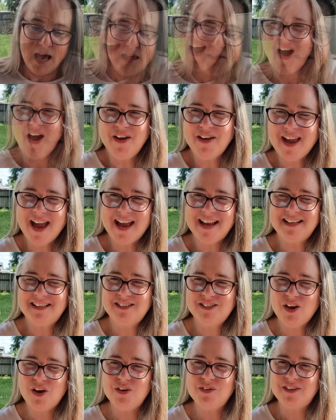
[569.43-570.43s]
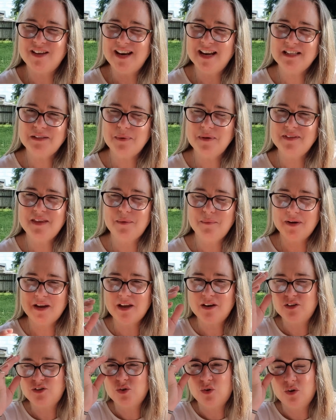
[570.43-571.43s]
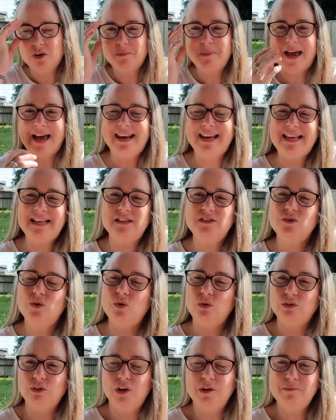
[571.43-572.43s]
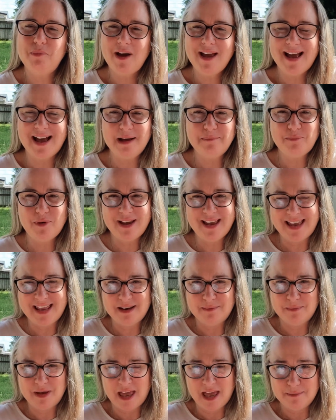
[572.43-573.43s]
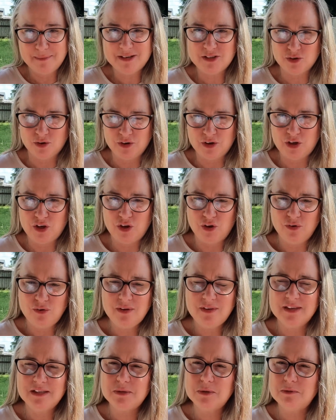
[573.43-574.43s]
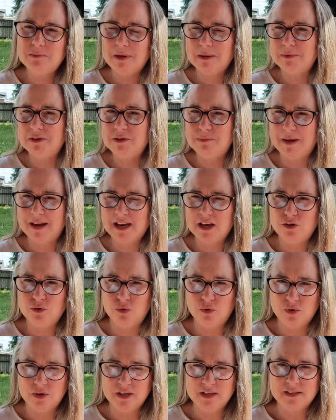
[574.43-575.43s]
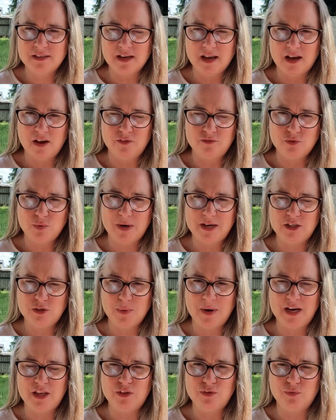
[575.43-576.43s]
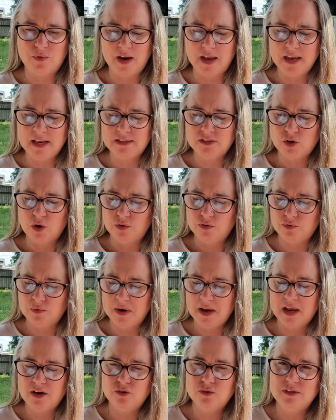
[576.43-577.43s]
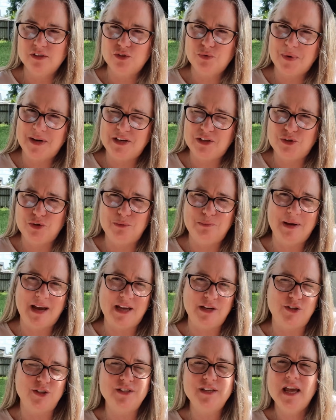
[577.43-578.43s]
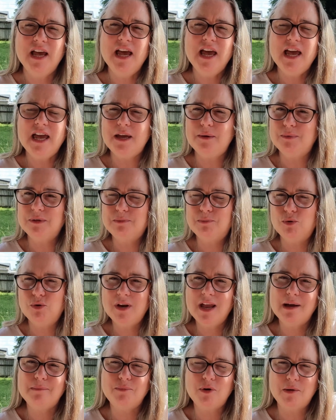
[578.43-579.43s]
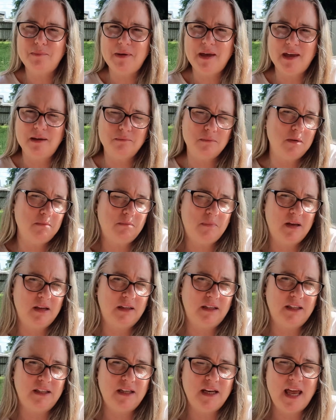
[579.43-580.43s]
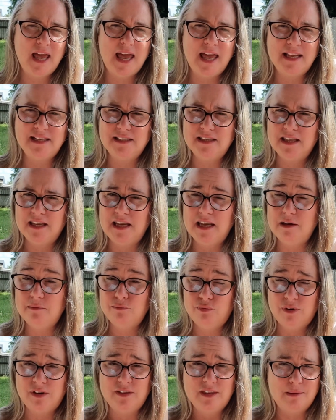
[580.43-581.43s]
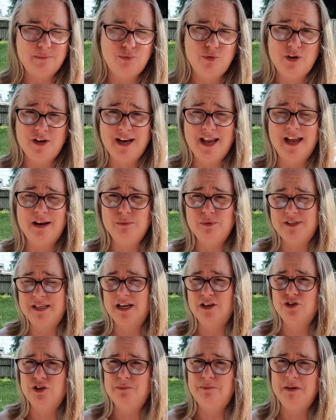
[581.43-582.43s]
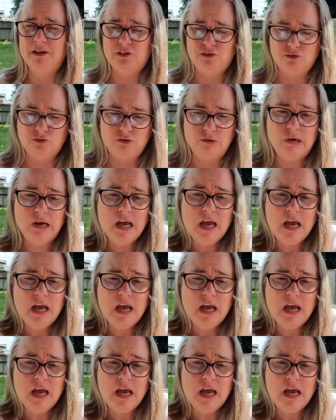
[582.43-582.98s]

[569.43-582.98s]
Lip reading: Okay, so the next one that we're going to talk about is called Learn by Heart by Emma Donahue. This was published back in August of 2023. It's got 322 pages. It was put out by Pang Macmillan, and the imprint that put it out was actually Picador.